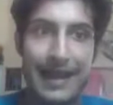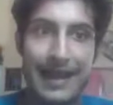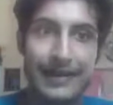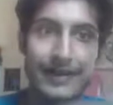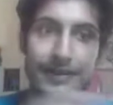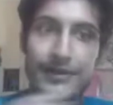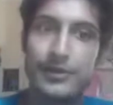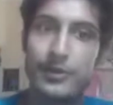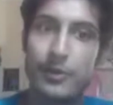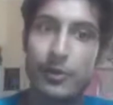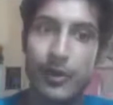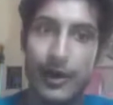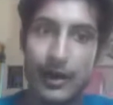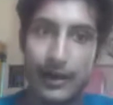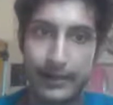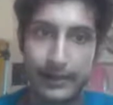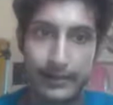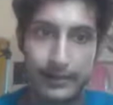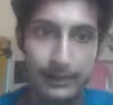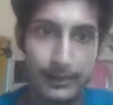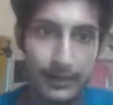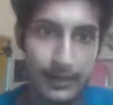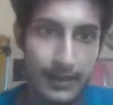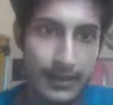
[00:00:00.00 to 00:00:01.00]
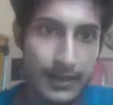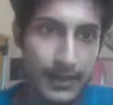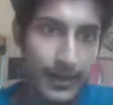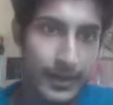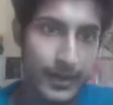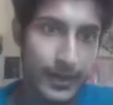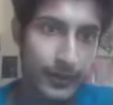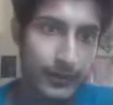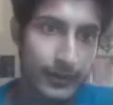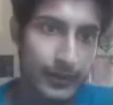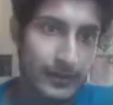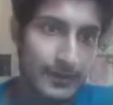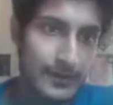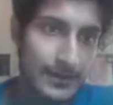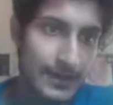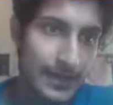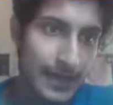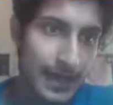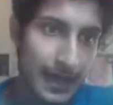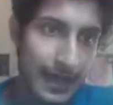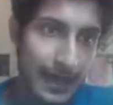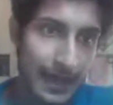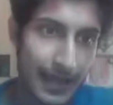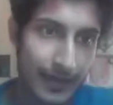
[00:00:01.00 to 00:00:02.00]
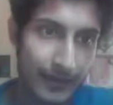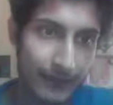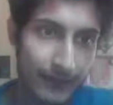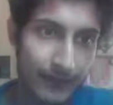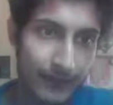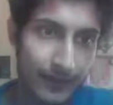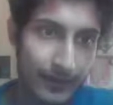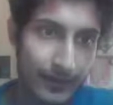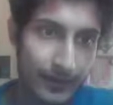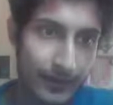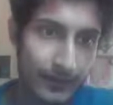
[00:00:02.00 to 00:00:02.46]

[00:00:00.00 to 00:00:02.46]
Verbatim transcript: edit your article you can see I have